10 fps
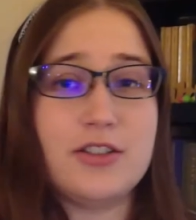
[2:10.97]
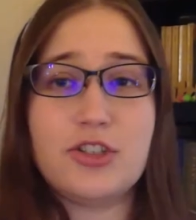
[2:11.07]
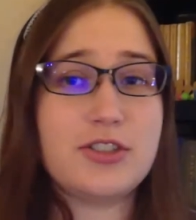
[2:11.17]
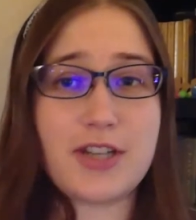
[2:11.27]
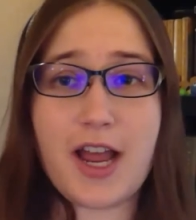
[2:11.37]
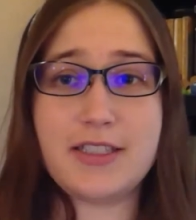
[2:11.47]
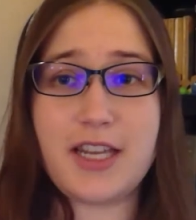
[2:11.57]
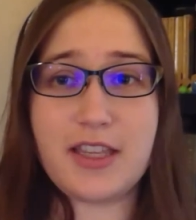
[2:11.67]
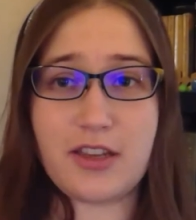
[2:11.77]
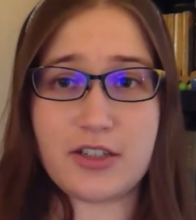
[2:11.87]
does not
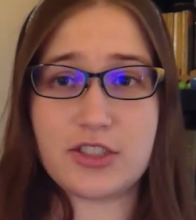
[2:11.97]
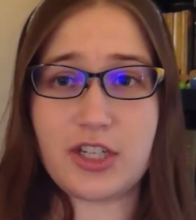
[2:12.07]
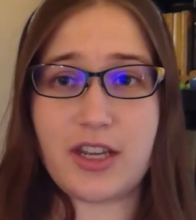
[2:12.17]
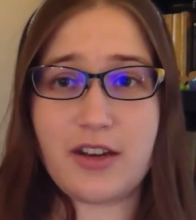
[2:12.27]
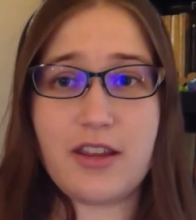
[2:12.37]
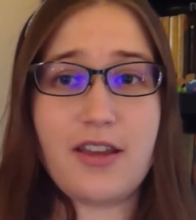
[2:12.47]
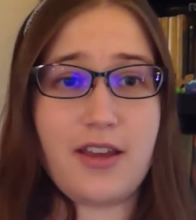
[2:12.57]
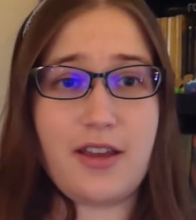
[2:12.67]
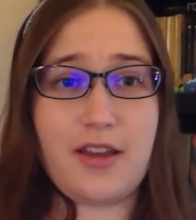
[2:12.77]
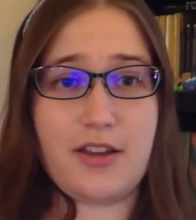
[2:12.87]
take their shit.
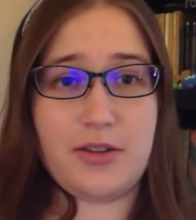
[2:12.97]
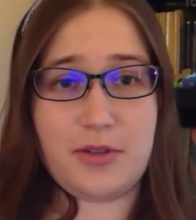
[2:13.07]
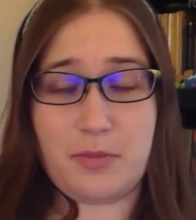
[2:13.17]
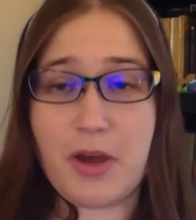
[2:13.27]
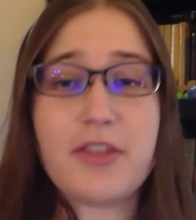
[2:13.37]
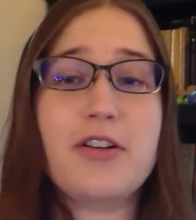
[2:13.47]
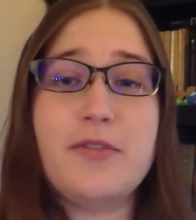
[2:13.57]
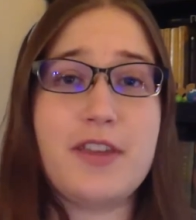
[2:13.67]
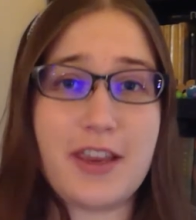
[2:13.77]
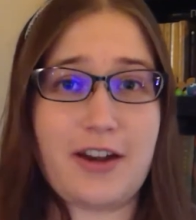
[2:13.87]
Mother
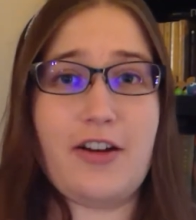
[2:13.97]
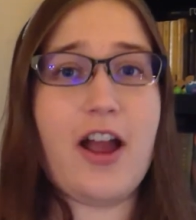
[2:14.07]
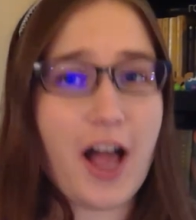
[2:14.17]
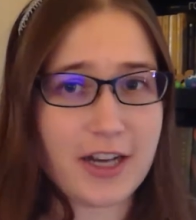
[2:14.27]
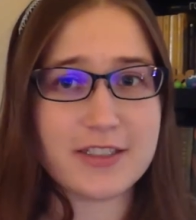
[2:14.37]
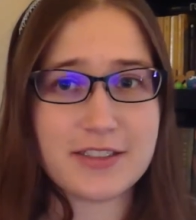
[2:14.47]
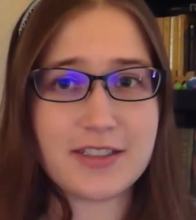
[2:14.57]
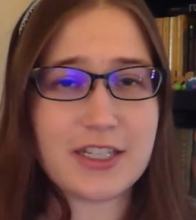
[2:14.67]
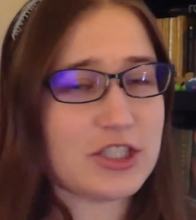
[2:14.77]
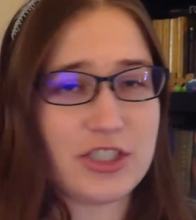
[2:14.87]
of the year,
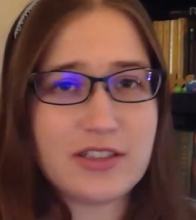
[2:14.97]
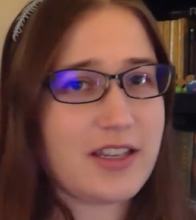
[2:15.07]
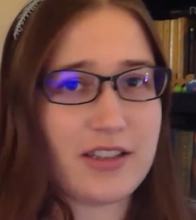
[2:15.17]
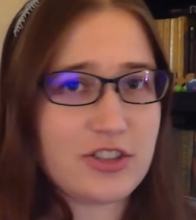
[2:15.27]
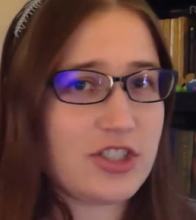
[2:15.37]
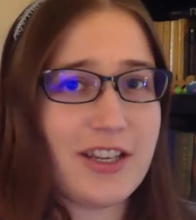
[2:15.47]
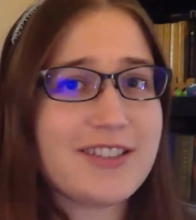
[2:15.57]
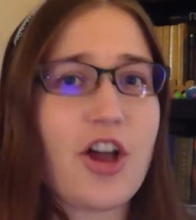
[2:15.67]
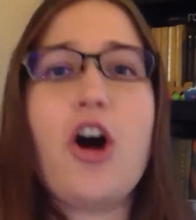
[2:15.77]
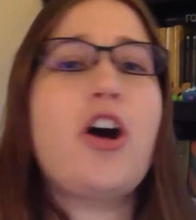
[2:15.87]
honestly. She
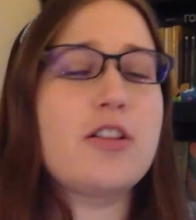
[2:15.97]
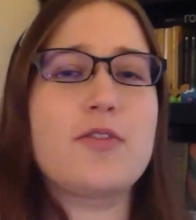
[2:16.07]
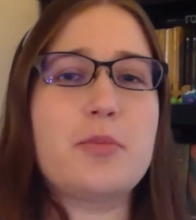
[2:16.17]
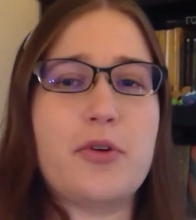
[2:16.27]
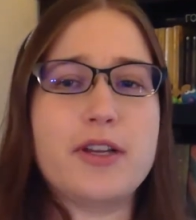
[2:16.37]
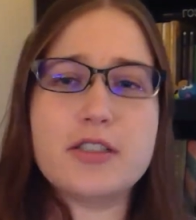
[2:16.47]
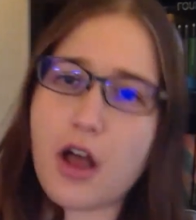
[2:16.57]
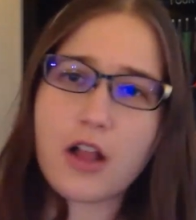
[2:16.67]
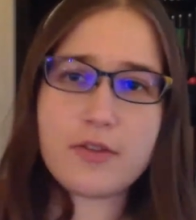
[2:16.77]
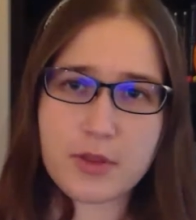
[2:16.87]
gets all of the points.
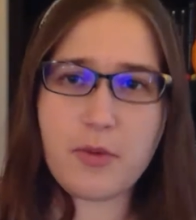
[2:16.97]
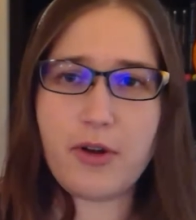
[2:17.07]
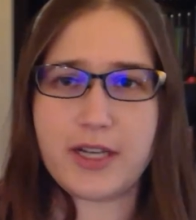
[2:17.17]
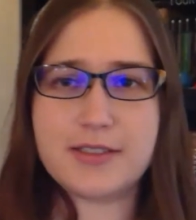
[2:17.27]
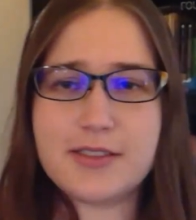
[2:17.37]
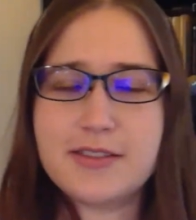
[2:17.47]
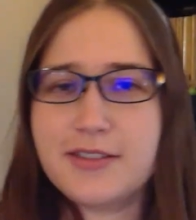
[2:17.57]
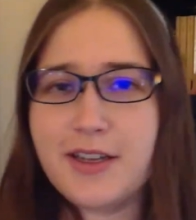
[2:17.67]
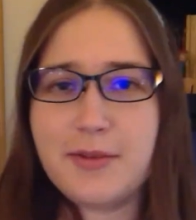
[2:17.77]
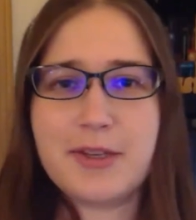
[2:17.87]
All of the points.
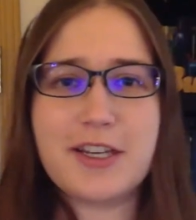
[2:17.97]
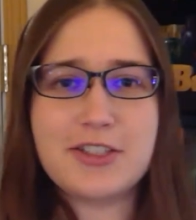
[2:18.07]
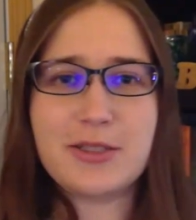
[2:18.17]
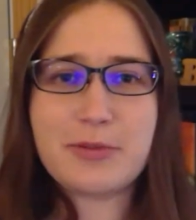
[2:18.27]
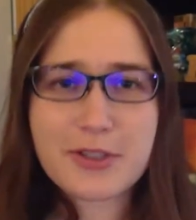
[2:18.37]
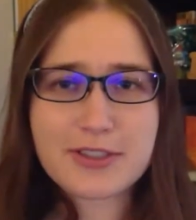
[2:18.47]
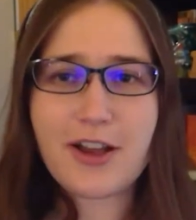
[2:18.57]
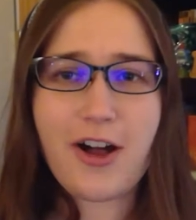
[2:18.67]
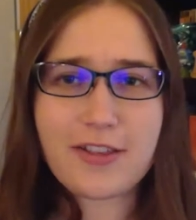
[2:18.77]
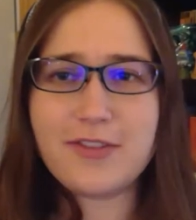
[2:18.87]
Because she puts
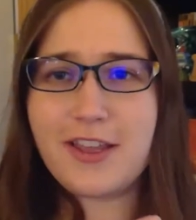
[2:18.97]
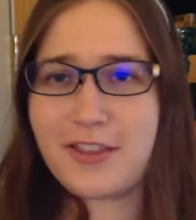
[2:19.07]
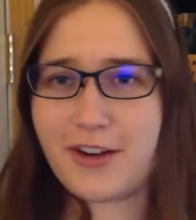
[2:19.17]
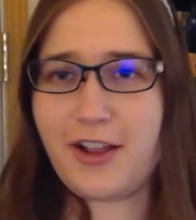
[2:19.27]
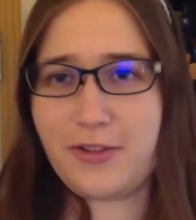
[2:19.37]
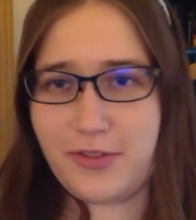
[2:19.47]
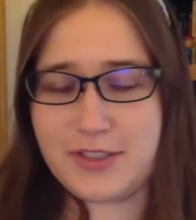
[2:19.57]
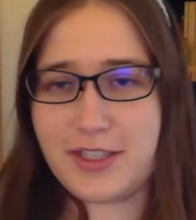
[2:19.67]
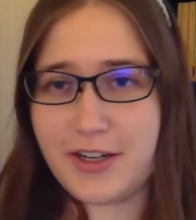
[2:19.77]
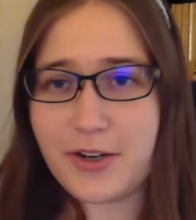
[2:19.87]
all of the other
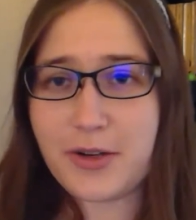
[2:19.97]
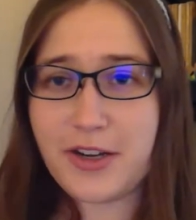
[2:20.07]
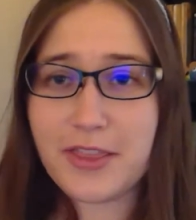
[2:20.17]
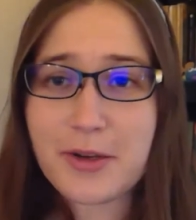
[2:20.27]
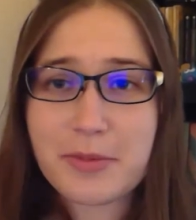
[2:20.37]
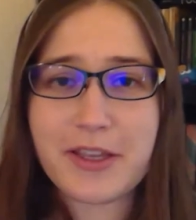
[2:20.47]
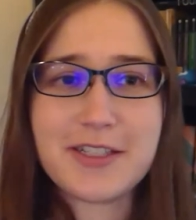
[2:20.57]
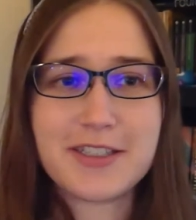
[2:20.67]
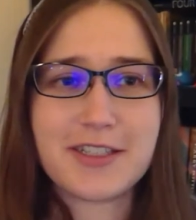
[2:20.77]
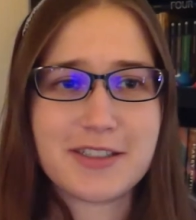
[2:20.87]
elephants in their
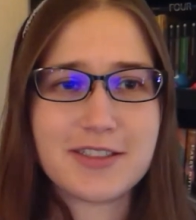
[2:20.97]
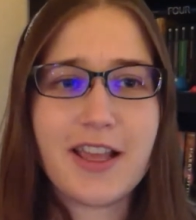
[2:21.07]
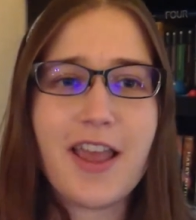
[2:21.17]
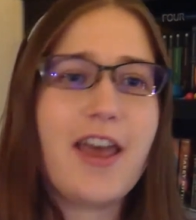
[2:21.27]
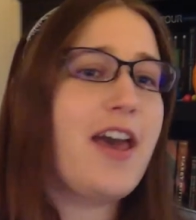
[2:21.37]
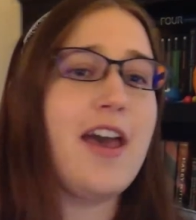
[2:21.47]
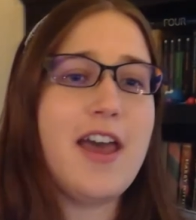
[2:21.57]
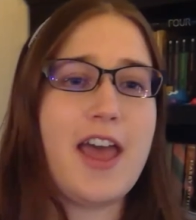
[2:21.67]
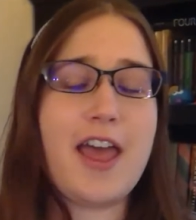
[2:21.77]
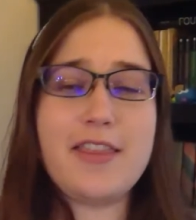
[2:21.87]
places
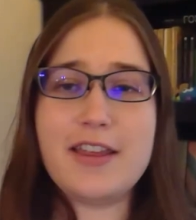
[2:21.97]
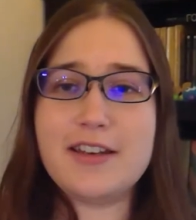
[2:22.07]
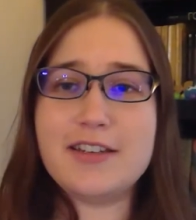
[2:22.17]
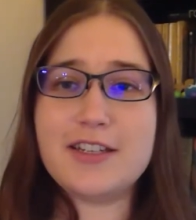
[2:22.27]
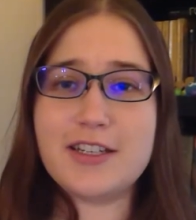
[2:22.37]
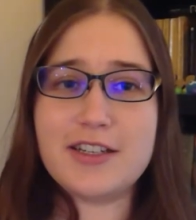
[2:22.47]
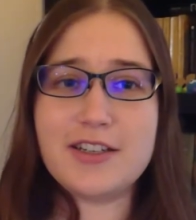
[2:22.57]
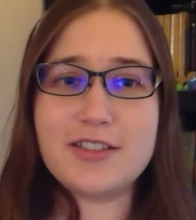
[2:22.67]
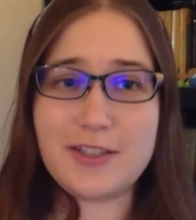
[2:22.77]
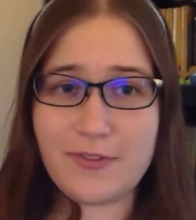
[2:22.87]
and then
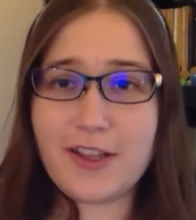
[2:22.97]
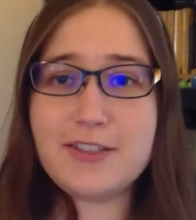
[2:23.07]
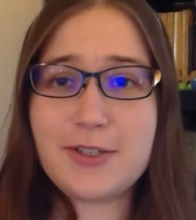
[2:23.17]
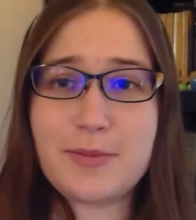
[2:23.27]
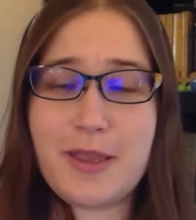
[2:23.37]
defends her